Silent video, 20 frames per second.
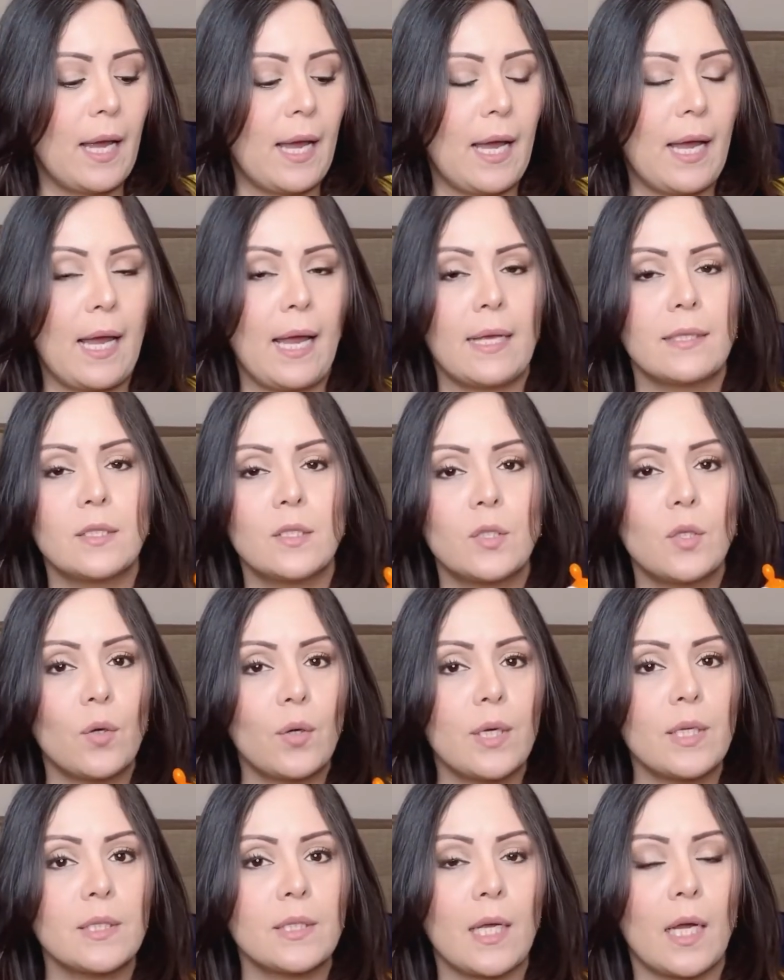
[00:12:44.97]
as
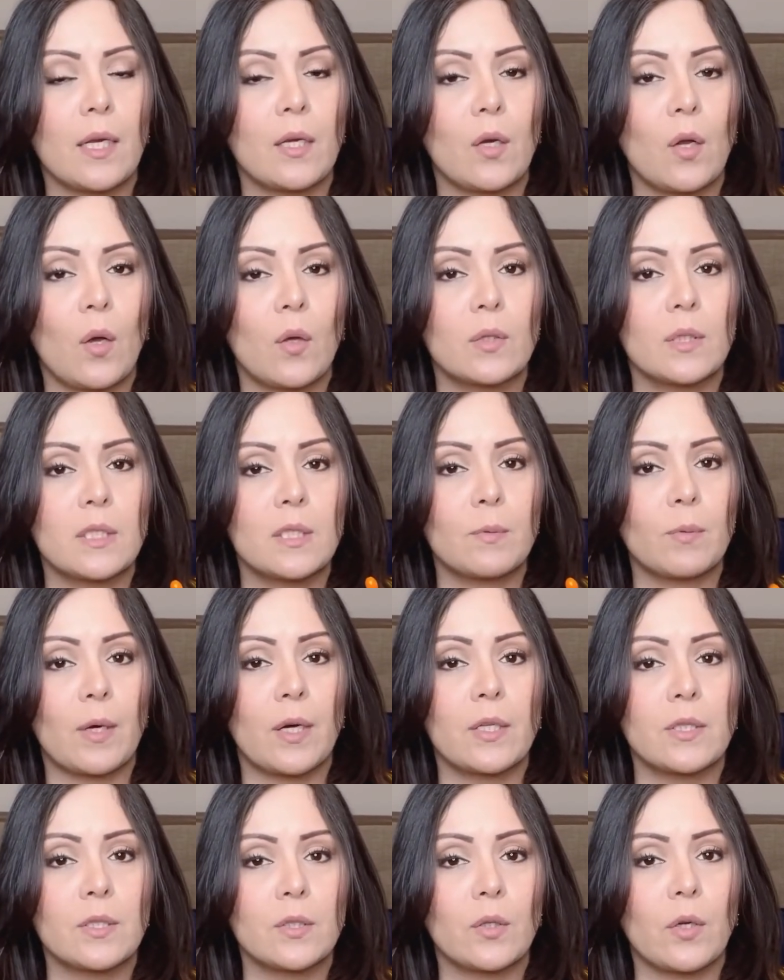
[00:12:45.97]
soon as I know this
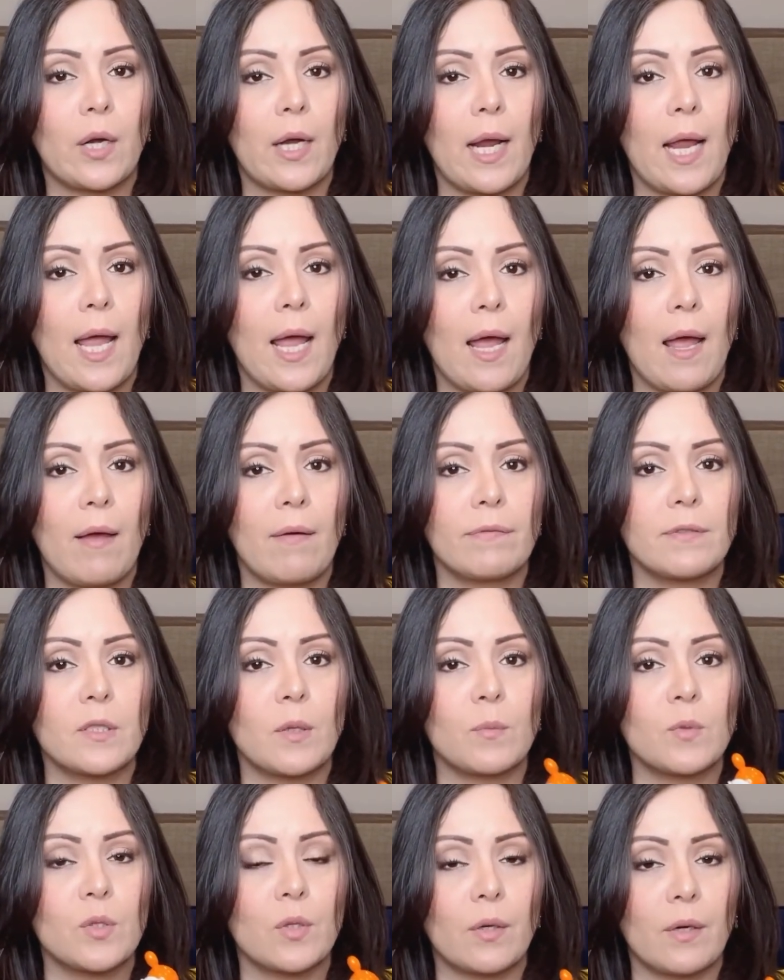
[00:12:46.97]
fragrance is going to have
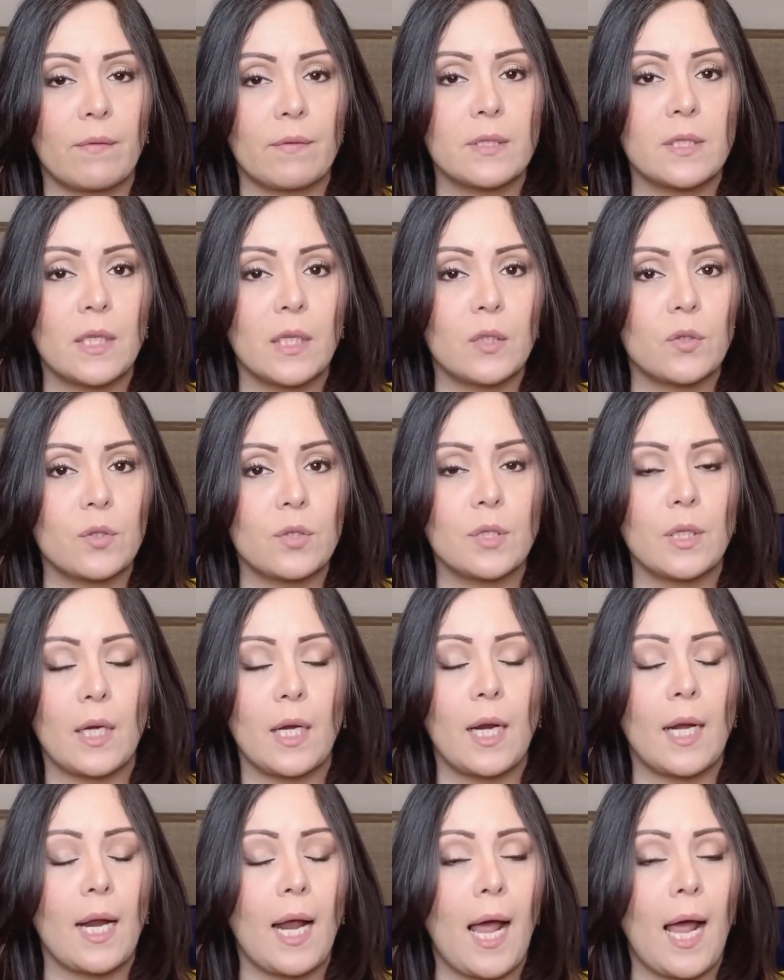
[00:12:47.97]
some sort of a citrus in it,